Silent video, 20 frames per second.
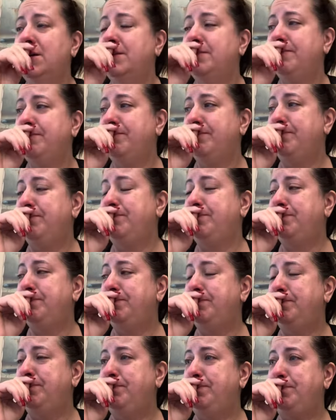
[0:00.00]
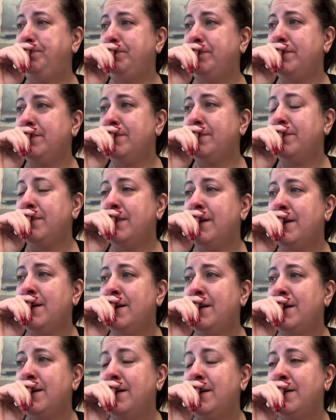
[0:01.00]

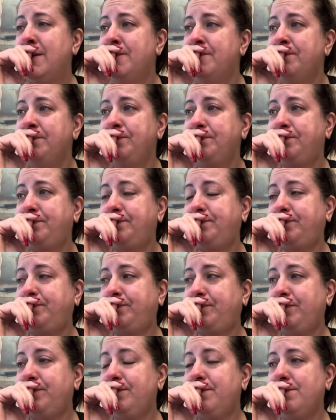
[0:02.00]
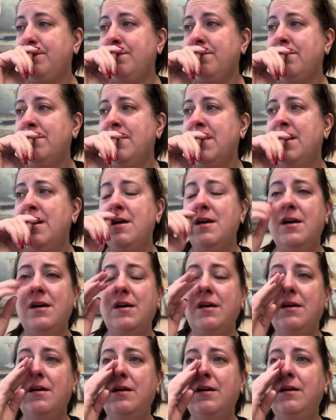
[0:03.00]

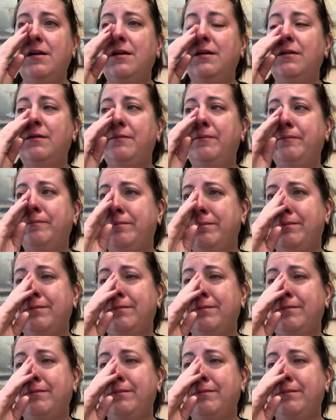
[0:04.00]
Nobody speaks.